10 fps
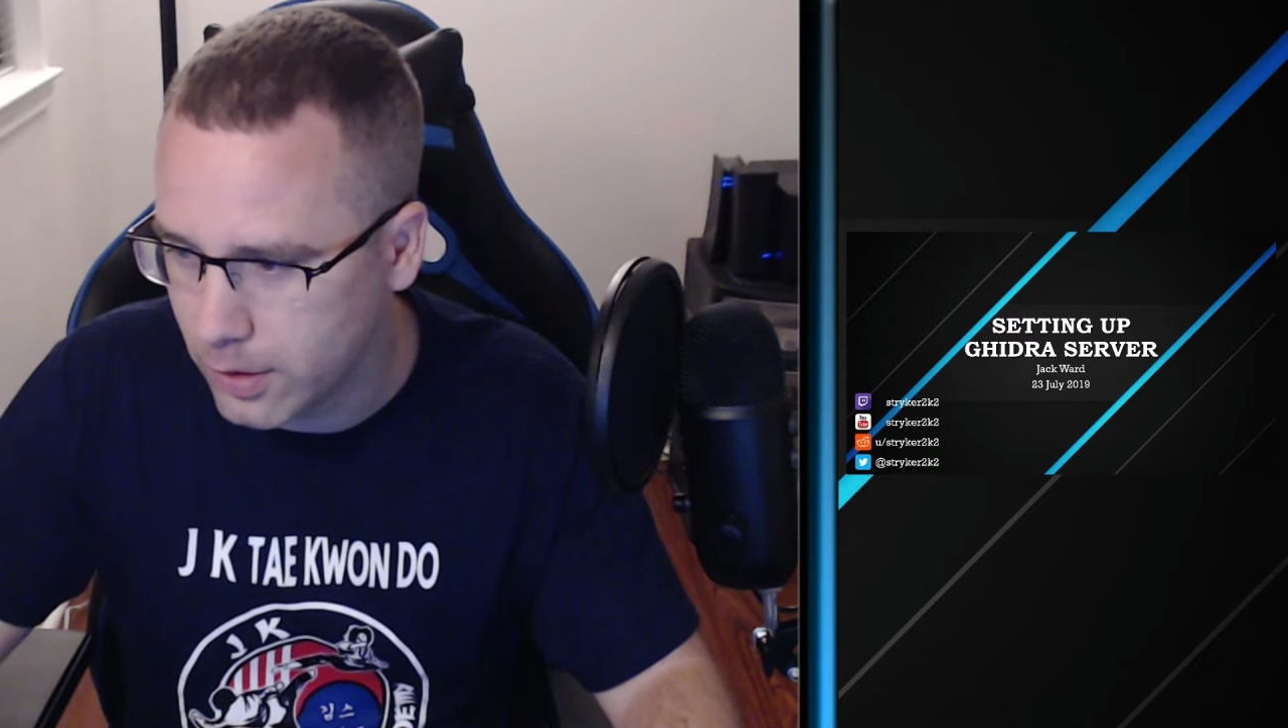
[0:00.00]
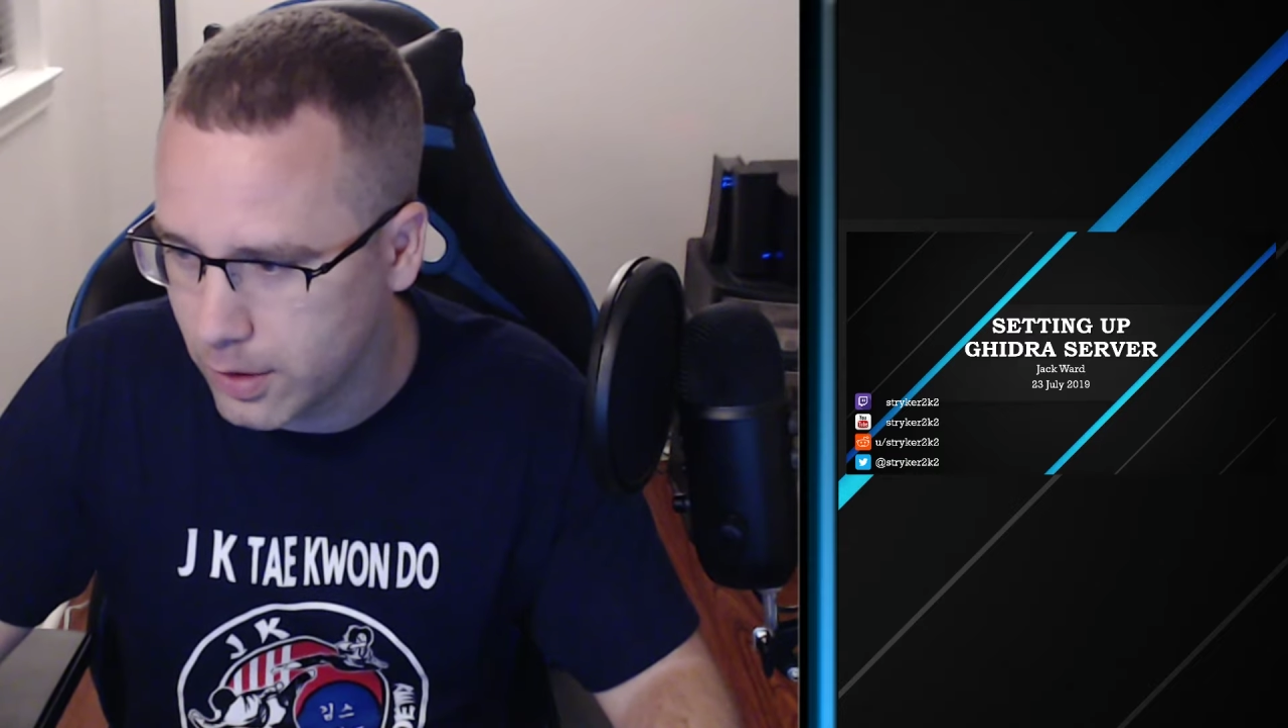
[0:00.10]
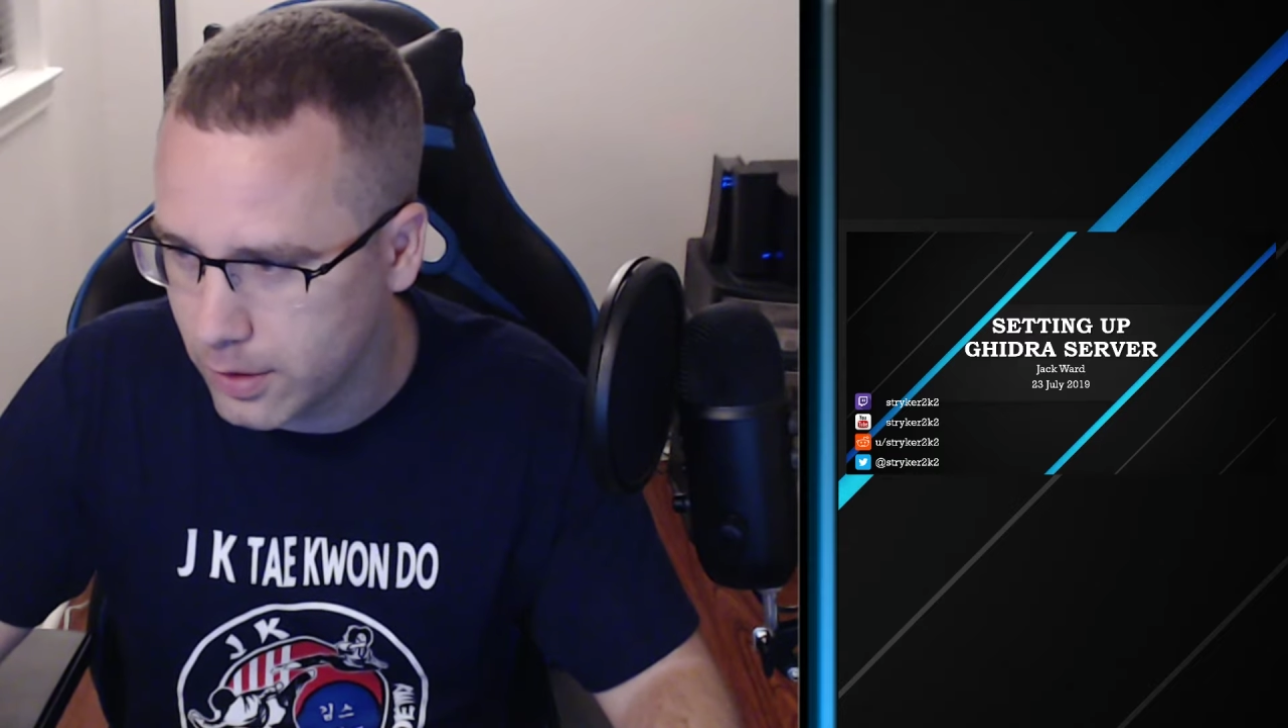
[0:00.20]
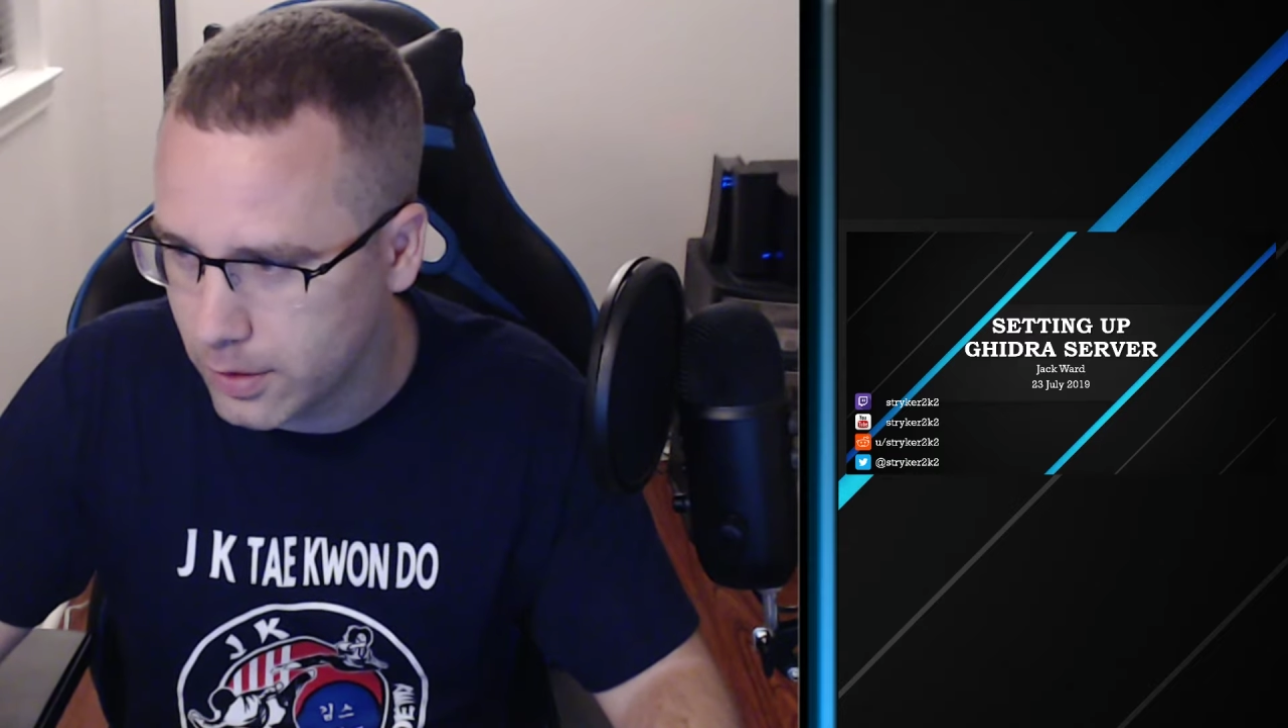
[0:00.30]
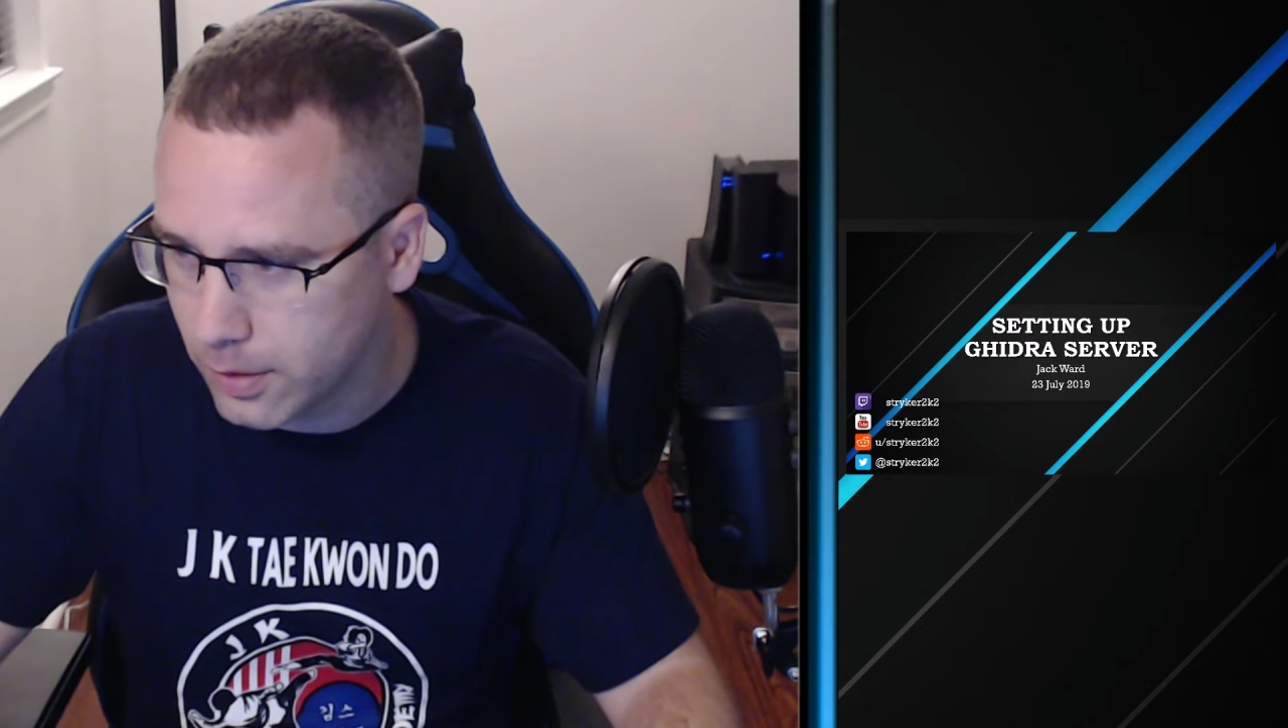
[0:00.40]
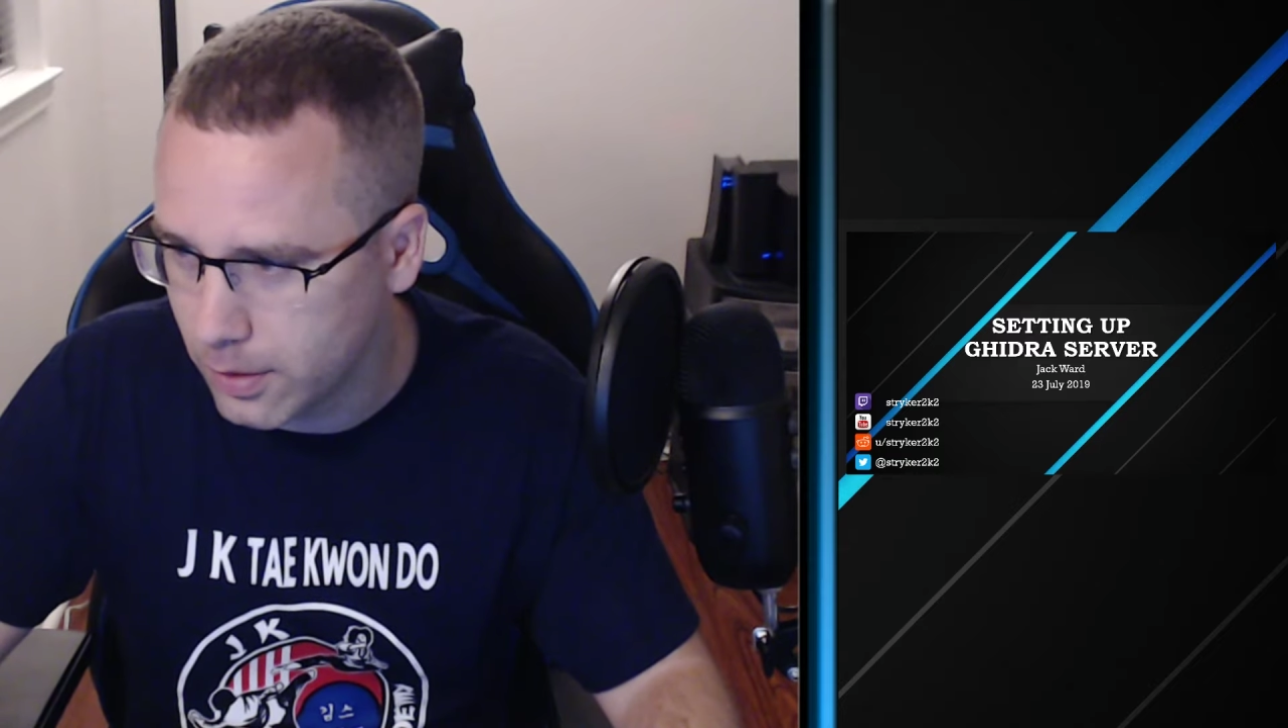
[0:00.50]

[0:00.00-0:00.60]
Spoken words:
get